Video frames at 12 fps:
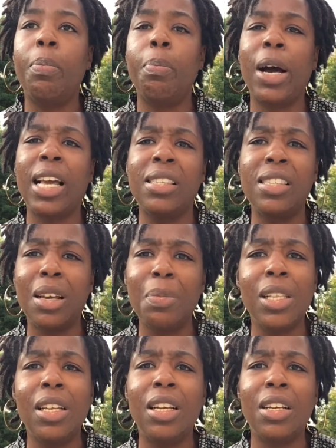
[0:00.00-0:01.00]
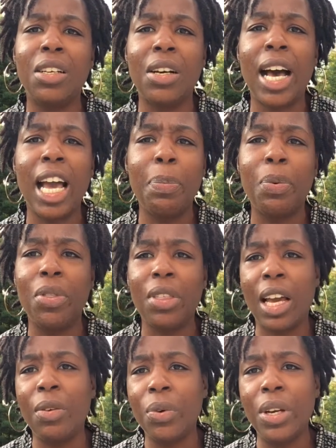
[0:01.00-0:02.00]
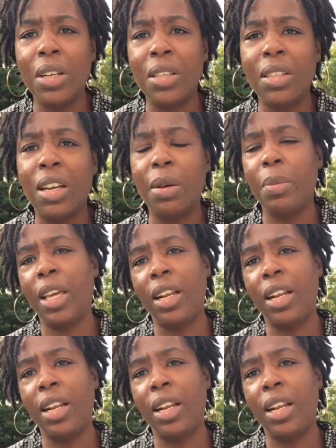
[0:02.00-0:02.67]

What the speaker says: my subclinical hypothyroidism